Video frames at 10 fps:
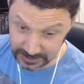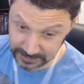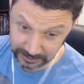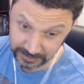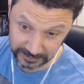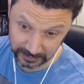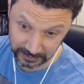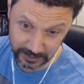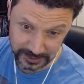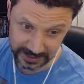terrific
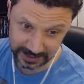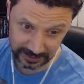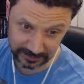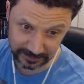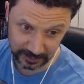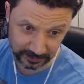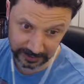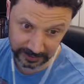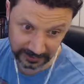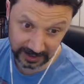rules in here for for
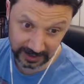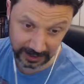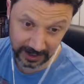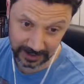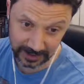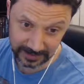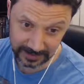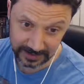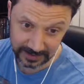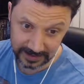continuing on.
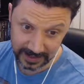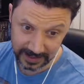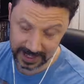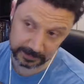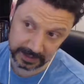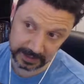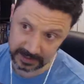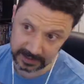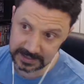And because the